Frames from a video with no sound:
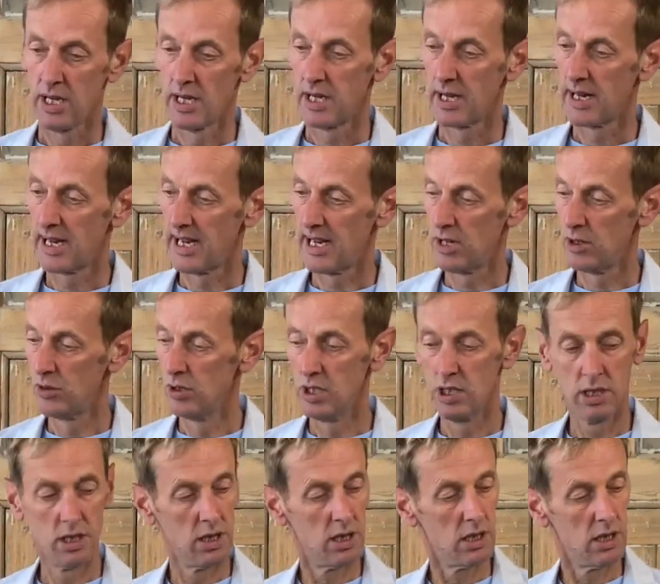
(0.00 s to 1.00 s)

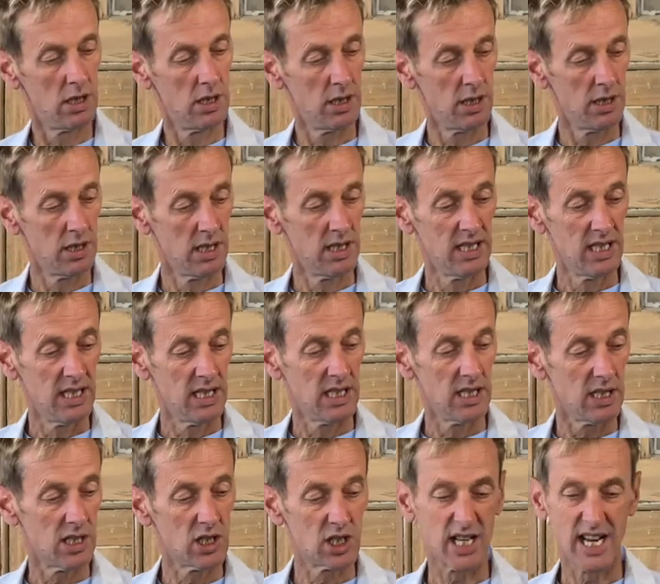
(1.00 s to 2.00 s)
Now,
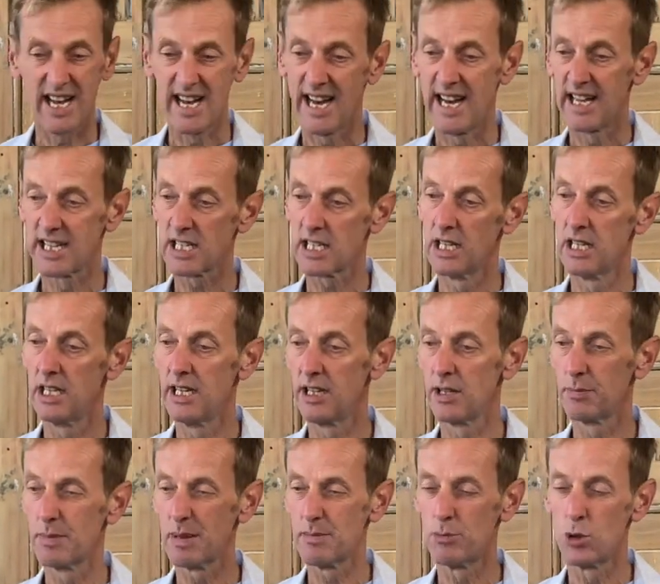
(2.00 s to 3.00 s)
to add a little
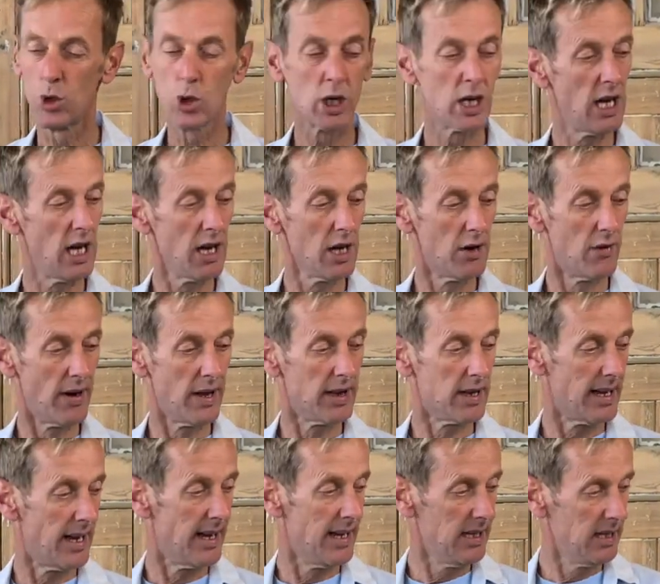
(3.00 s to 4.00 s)
bit more colour in
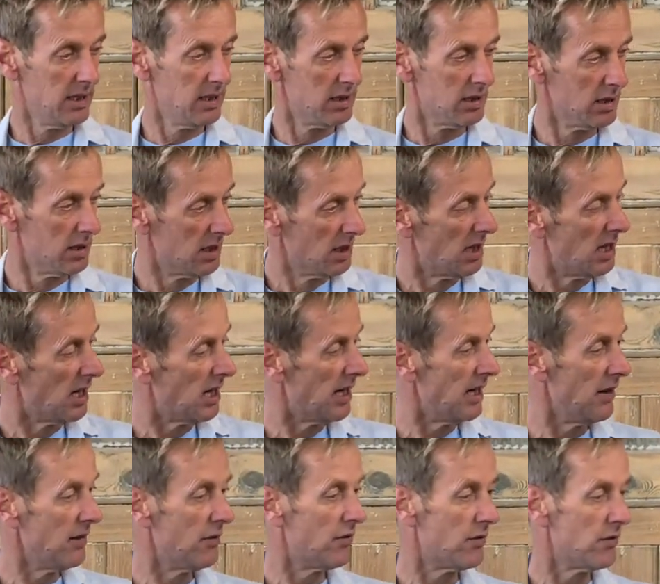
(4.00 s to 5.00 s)
there,
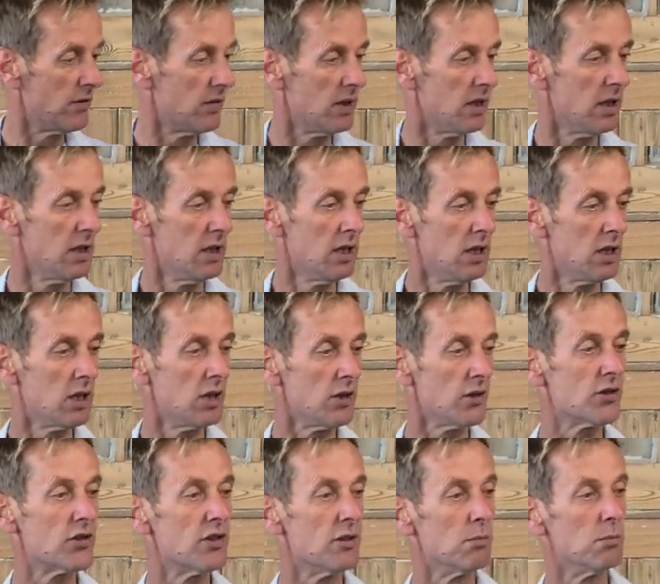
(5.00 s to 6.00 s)
I've got
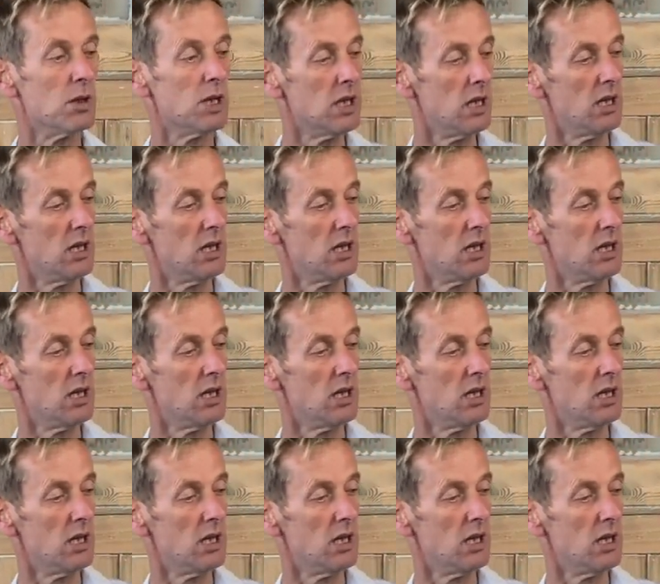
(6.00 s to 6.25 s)
some